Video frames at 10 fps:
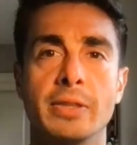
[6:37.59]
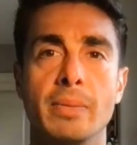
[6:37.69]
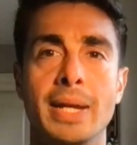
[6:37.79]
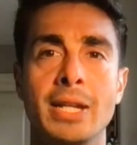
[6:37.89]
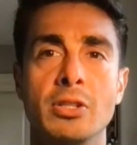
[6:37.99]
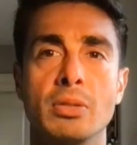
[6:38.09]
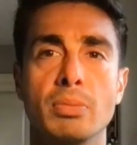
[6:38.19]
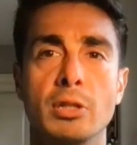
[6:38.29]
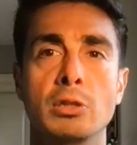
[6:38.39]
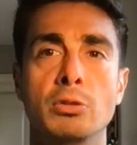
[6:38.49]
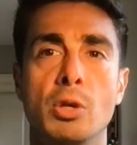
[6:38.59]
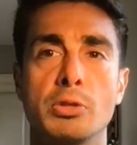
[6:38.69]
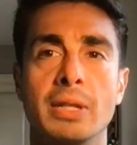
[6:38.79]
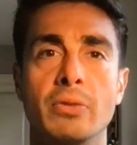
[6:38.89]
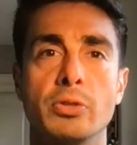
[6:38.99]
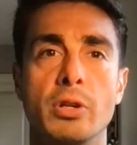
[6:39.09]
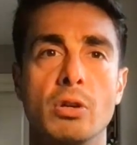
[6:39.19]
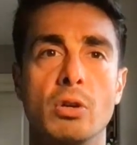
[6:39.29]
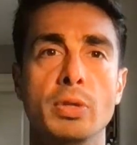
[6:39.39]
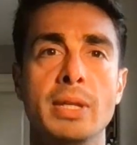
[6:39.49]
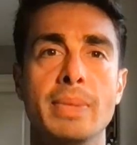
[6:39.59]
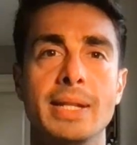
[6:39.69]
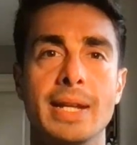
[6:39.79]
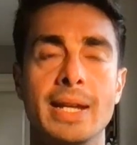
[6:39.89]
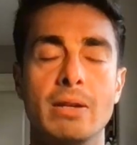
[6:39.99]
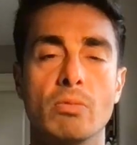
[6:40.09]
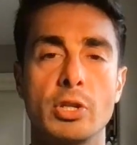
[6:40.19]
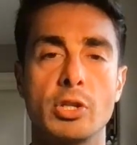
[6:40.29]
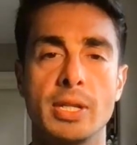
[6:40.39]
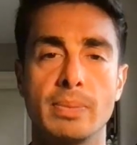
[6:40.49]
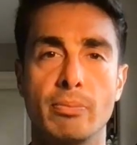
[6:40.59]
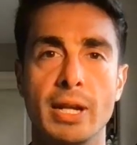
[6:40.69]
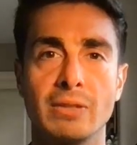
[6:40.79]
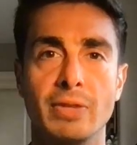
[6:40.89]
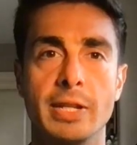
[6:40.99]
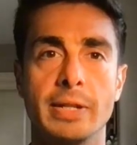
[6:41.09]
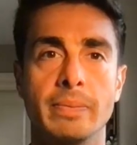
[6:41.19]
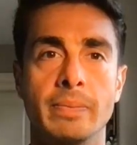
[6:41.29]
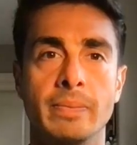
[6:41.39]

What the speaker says: the patient's blood glucose levels are only maintained when she is breastfeeding.